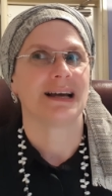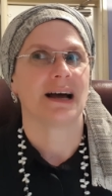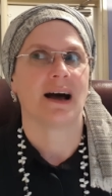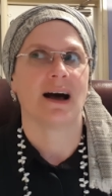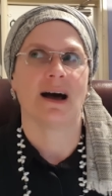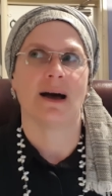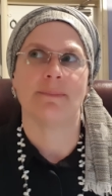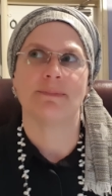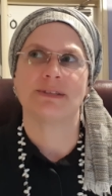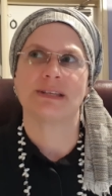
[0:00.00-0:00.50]

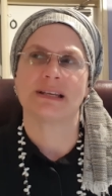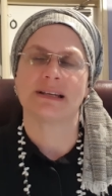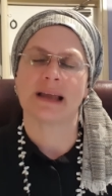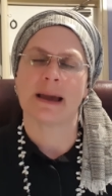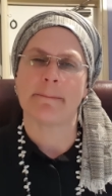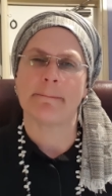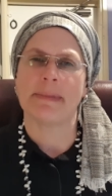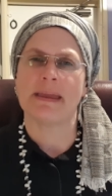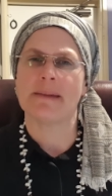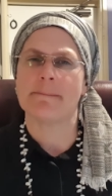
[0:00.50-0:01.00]
to
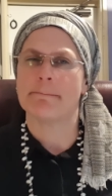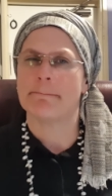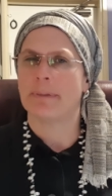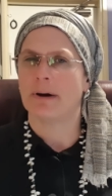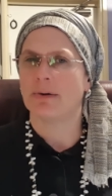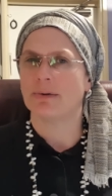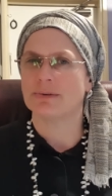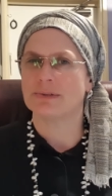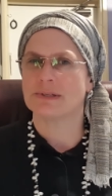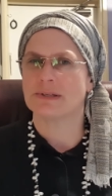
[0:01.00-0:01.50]
not be
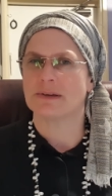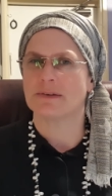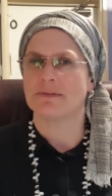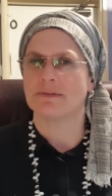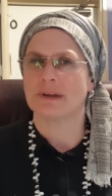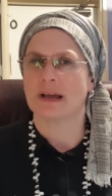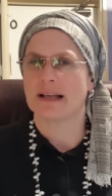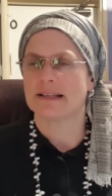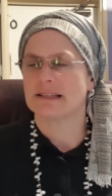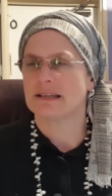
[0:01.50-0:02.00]
impulsive,
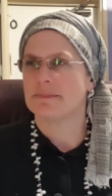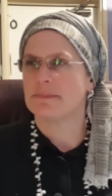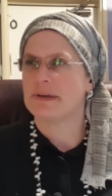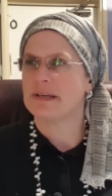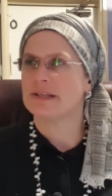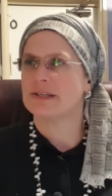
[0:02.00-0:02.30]
not to be